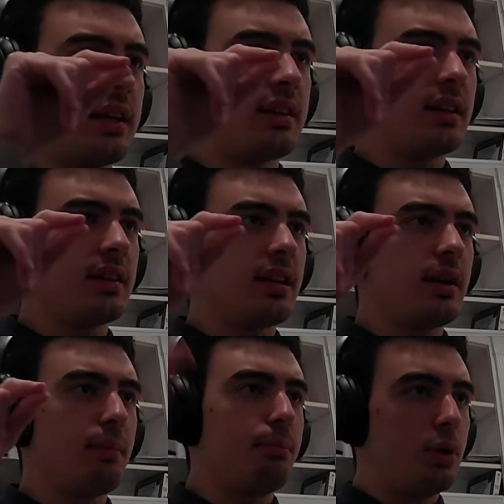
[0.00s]
nothing,
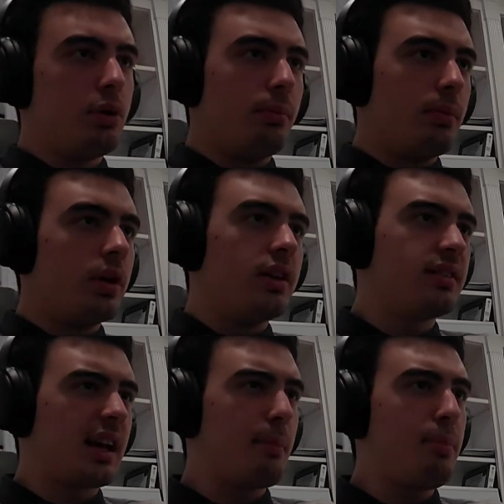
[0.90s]
nothing, boom.
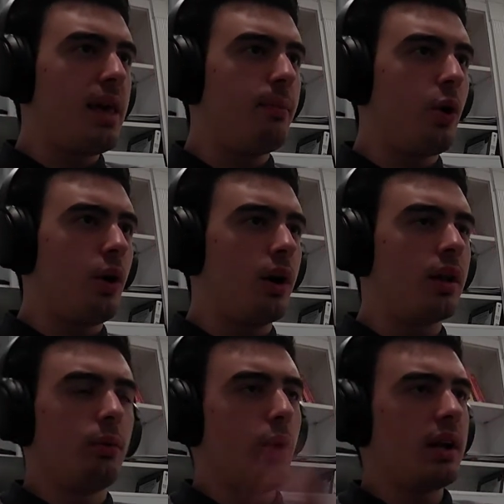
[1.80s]
It's like a meme coin.
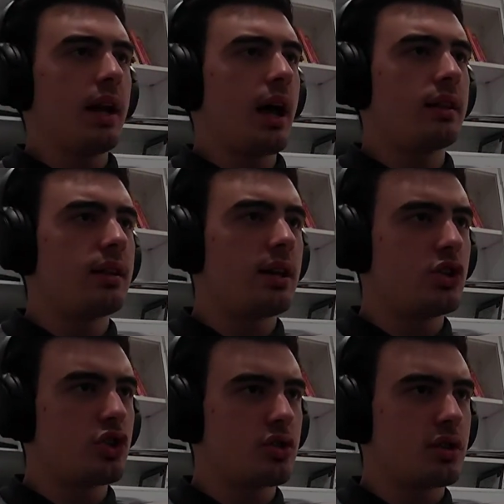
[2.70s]
Where the hell did he
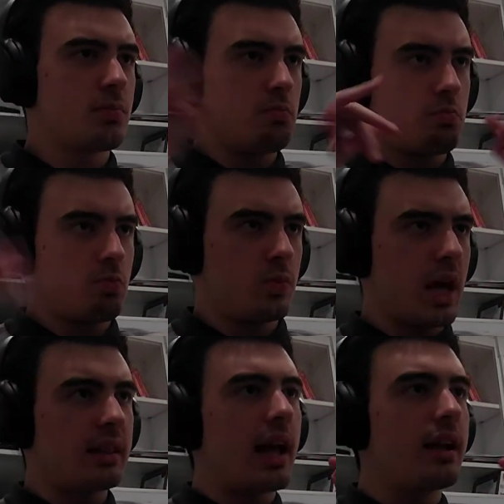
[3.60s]
just
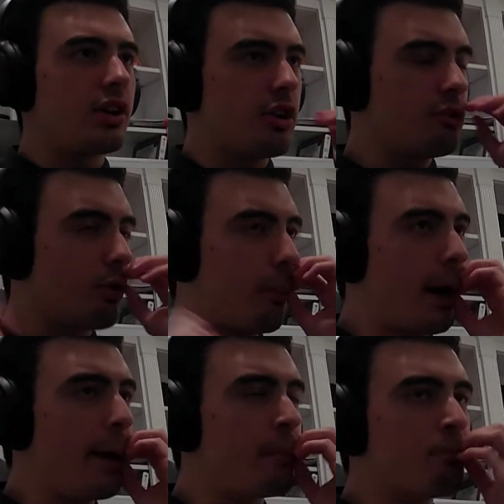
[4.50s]
get that increase from,
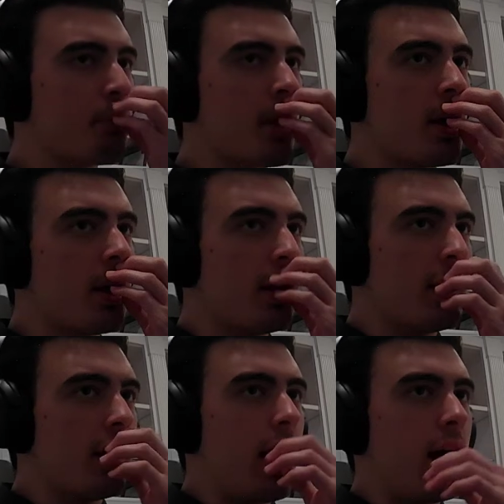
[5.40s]
right?
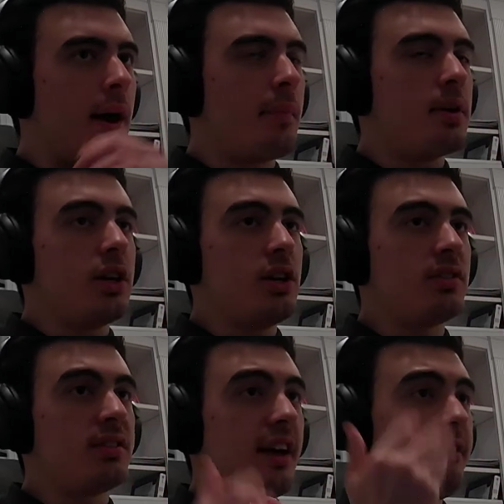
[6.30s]

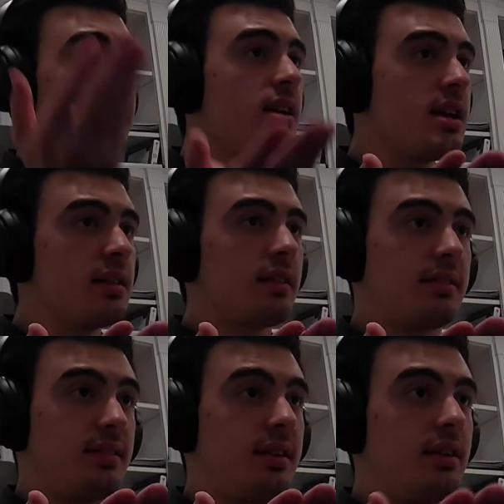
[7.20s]
He's definitely in the
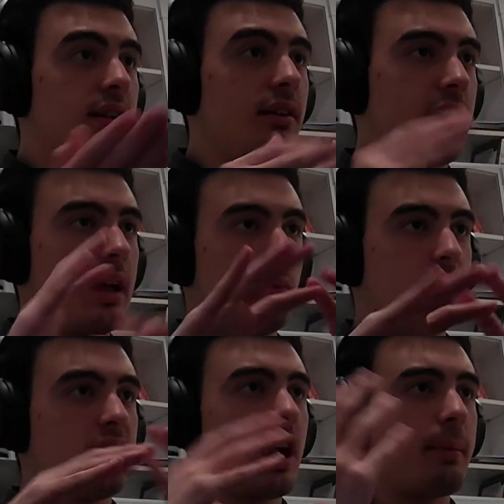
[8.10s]
scene, right?
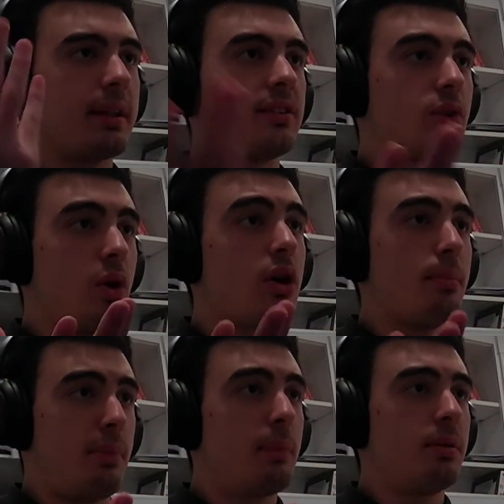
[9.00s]
We're talking about this
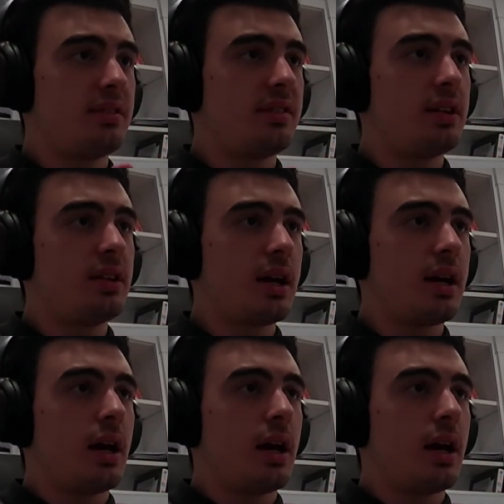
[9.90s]
Gota bubble scene,